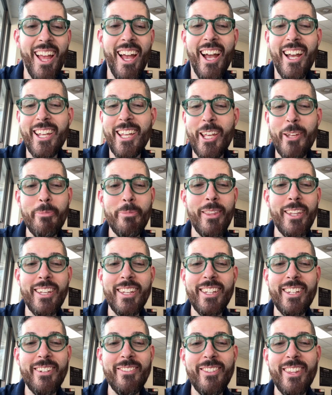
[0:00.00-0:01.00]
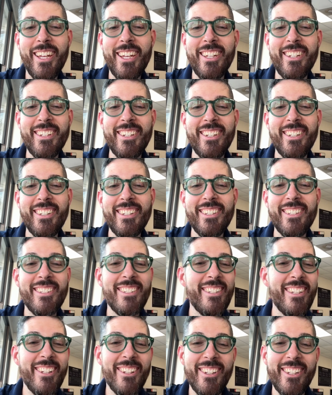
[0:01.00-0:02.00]
I keep thinking of that
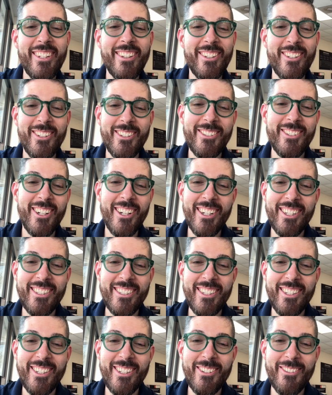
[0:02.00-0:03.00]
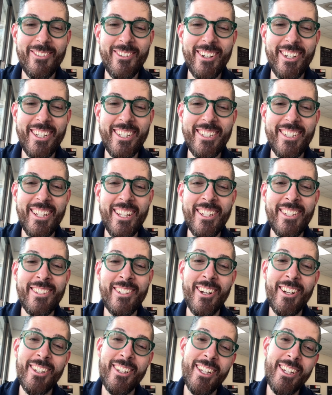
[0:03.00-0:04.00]
silly Lil Jon song where he says,
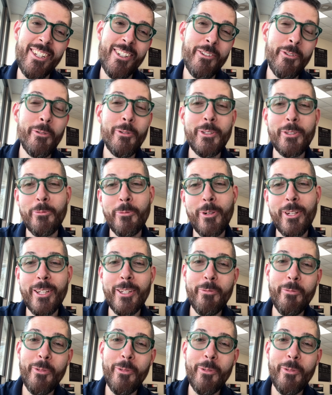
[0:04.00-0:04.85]
All I do is win,